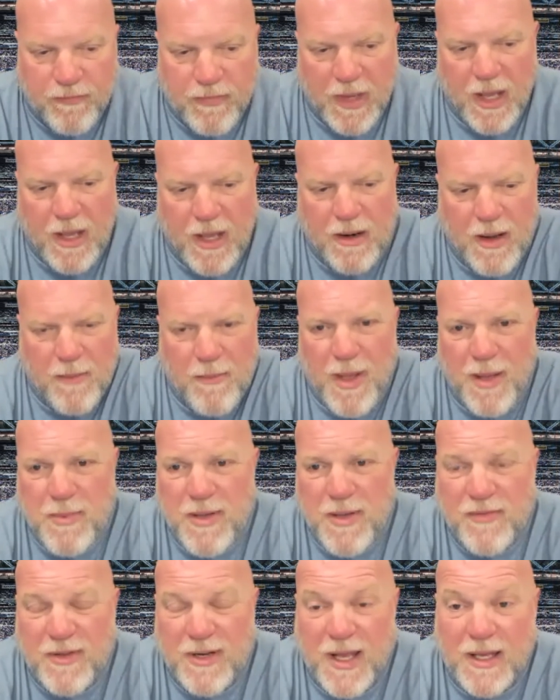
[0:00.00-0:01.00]
and and maybe
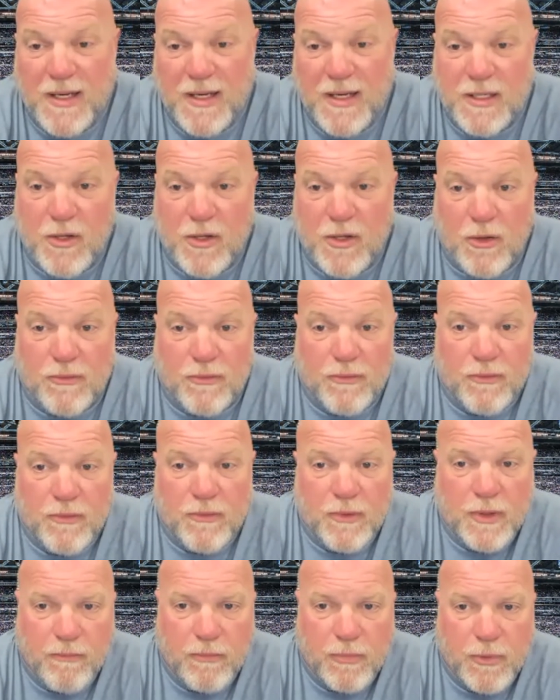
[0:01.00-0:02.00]
even Andy Dalton,
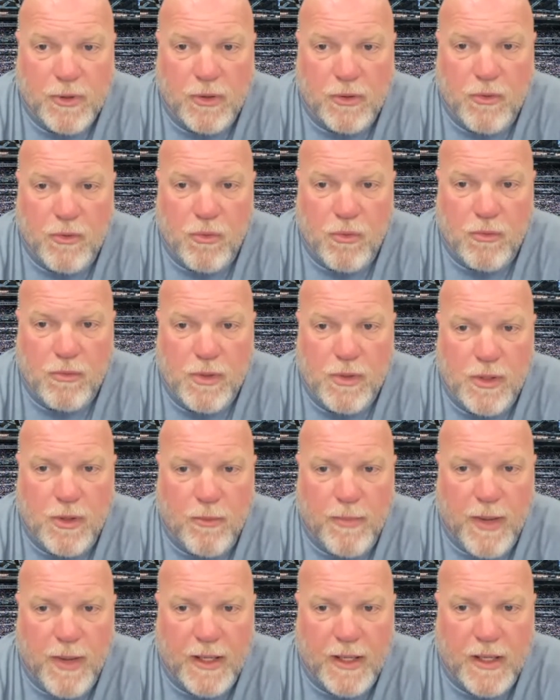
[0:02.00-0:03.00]
good you know
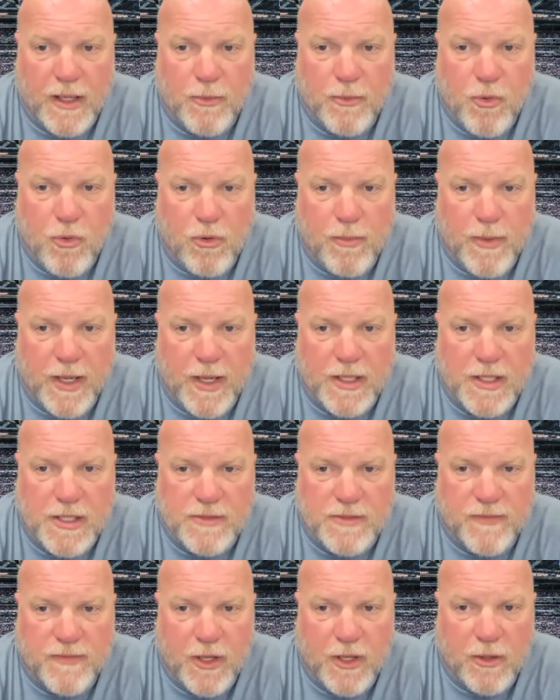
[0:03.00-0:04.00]
backup quarterback. He's
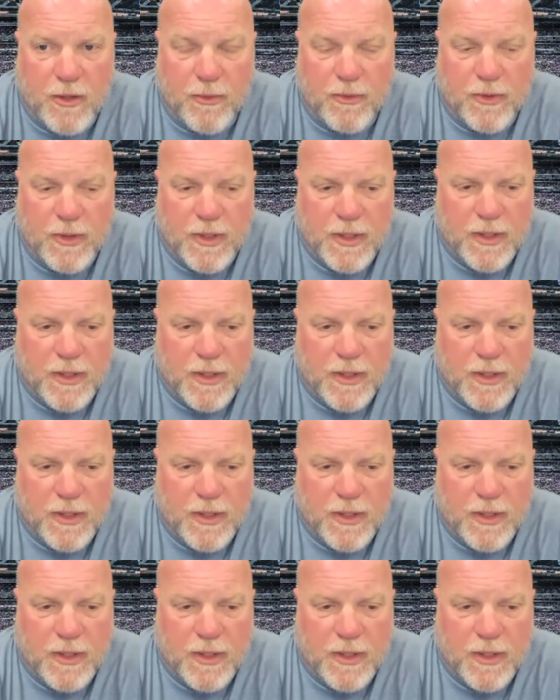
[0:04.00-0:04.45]
available.